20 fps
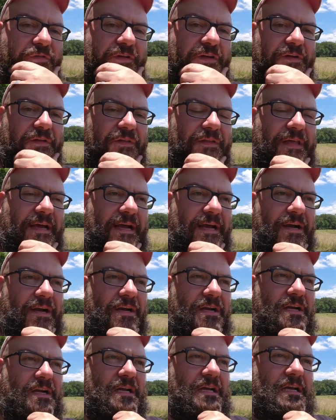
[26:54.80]
field
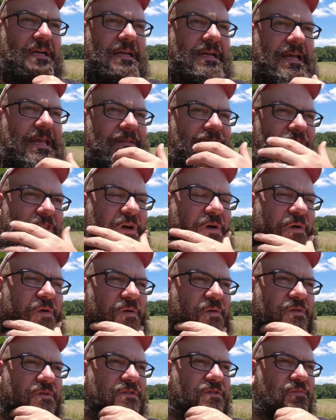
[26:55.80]
there, even though
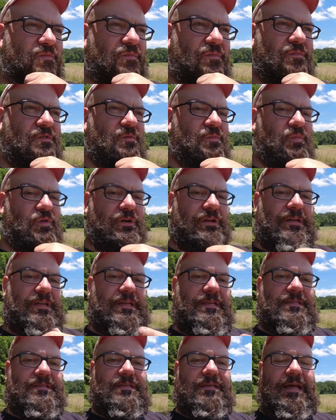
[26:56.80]
it was some some pretty
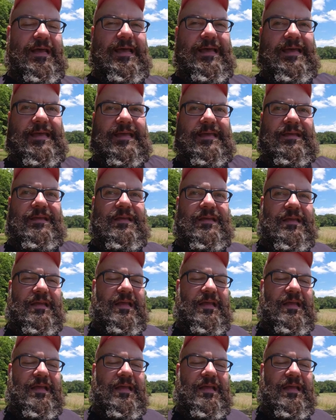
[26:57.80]
decent hay